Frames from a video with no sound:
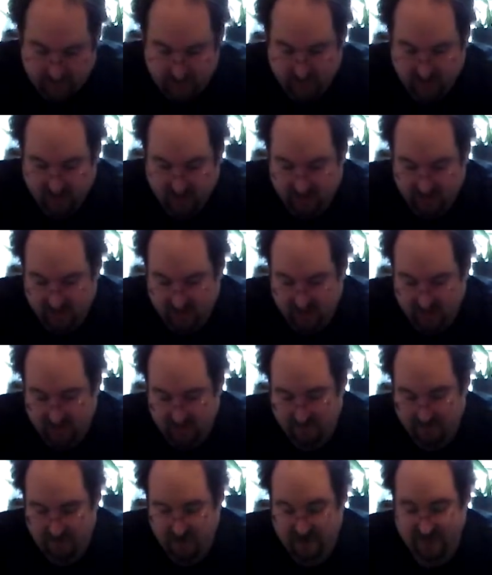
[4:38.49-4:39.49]
called
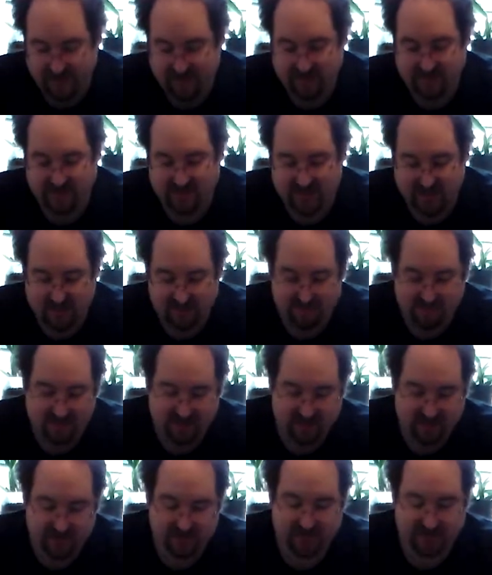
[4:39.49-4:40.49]
Comrades and
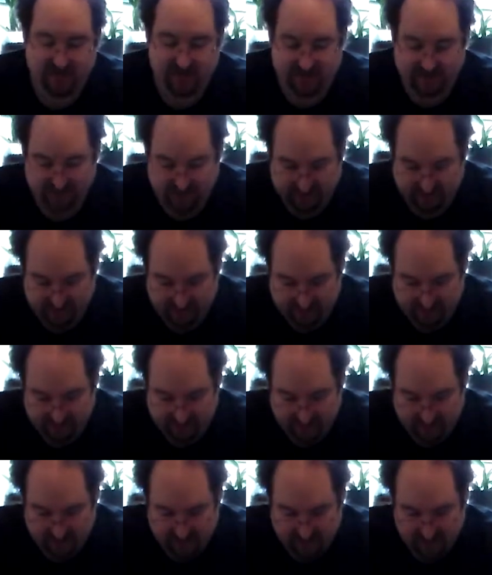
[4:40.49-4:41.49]

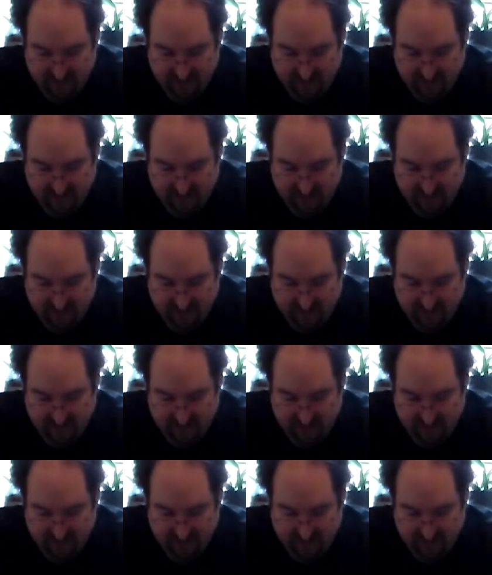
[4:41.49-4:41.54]
Patriots.